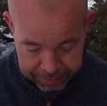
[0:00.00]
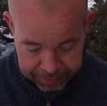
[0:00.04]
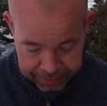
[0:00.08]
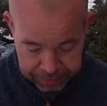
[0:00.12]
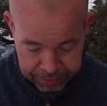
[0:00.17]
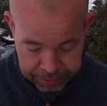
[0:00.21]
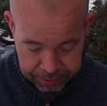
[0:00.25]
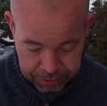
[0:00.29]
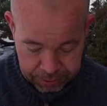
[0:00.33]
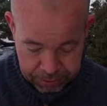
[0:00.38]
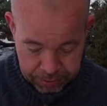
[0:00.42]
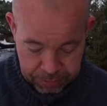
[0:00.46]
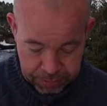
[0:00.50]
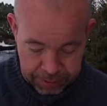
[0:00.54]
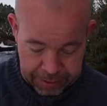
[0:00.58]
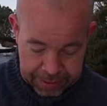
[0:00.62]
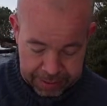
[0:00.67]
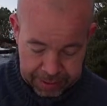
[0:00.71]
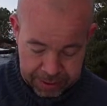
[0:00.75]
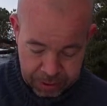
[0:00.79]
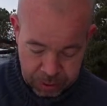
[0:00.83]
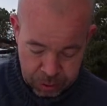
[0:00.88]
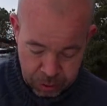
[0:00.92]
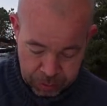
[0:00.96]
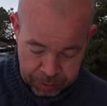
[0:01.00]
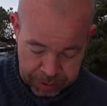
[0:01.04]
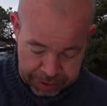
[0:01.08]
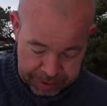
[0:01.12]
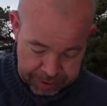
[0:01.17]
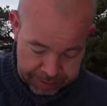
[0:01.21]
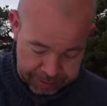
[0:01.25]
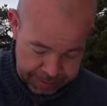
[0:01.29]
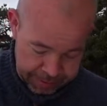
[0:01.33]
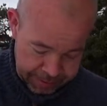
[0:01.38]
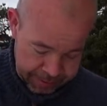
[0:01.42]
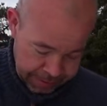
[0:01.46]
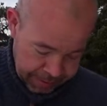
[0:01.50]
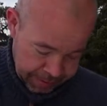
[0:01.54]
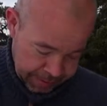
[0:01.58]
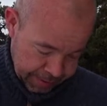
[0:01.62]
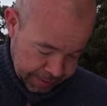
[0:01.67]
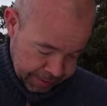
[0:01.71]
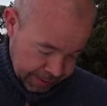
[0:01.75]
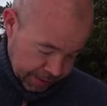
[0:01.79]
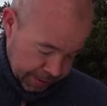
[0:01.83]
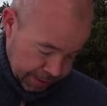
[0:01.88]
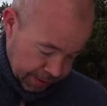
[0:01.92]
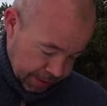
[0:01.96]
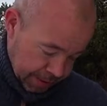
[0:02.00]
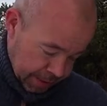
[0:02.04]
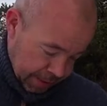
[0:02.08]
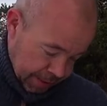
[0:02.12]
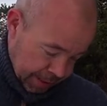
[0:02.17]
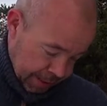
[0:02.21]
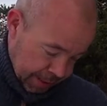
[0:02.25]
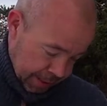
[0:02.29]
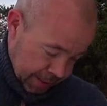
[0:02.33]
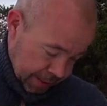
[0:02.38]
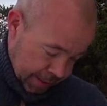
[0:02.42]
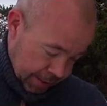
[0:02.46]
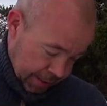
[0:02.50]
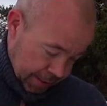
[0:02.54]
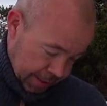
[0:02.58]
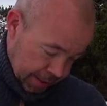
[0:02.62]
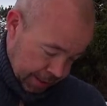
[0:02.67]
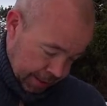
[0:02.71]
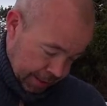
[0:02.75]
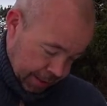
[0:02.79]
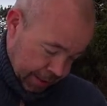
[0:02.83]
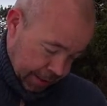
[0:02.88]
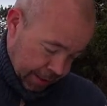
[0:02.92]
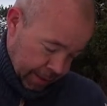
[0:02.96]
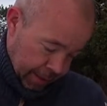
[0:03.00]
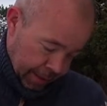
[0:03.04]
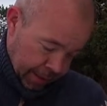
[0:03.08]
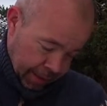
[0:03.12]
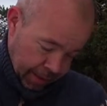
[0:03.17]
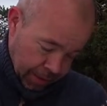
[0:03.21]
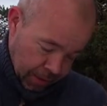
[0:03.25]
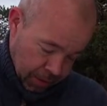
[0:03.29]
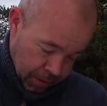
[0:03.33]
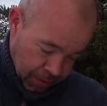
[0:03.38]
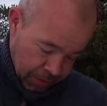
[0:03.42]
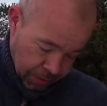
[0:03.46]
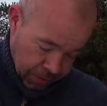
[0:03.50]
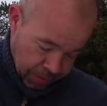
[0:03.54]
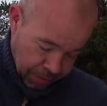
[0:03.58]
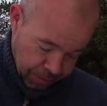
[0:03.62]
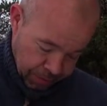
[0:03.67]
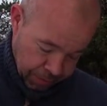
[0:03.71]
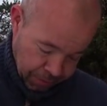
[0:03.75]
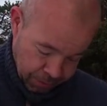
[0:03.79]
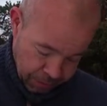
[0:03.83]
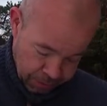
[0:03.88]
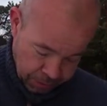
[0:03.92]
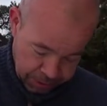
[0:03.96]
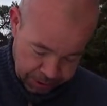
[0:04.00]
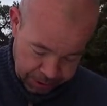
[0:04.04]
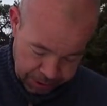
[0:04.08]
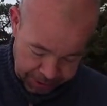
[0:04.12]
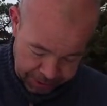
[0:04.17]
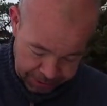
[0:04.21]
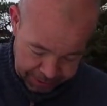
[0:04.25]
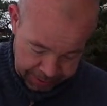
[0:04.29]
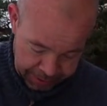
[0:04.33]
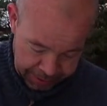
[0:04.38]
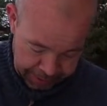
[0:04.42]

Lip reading: So let's open it and see how the drone looks like.